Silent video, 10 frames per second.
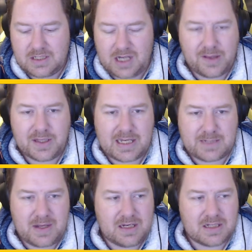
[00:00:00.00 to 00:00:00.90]
Ty the
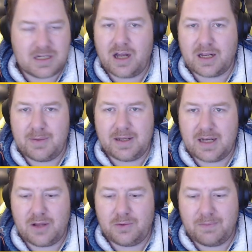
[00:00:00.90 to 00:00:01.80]
Tasmanian Tiger being
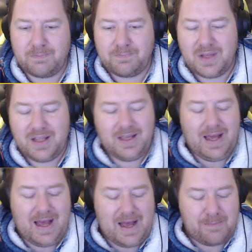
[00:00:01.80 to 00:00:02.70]
another one.
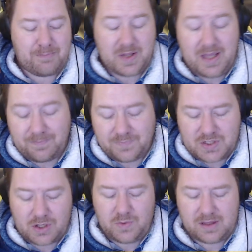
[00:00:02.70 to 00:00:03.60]
But yeah,
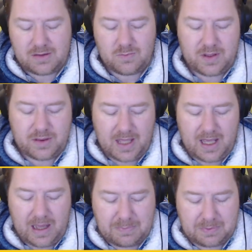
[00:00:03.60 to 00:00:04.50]
so with
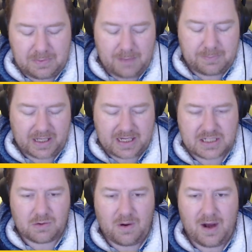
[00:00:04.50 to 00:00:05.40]
a Plucky
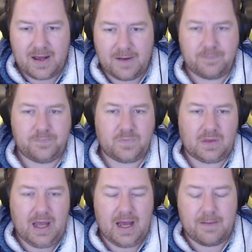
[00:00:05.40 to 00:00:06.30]
Squire,
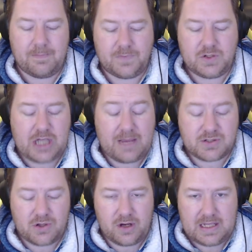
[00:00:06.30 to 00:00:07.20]

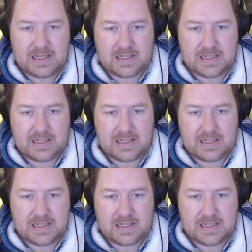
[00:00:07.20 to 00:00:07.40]
James Turner